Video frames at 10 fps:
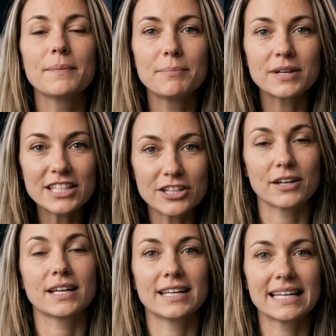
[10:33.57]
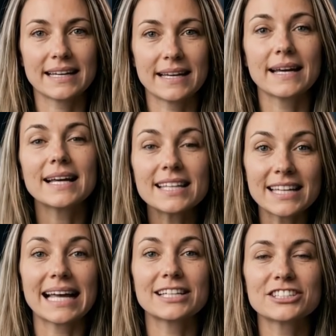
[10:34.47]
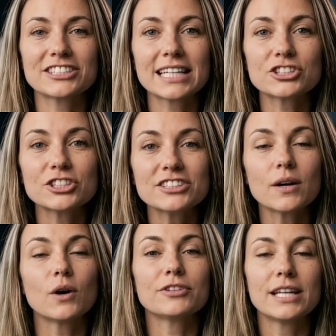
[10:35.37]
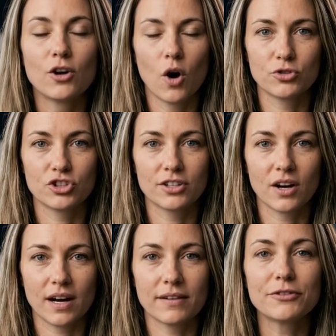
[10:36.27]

particularly in the later stages of the adoption curve.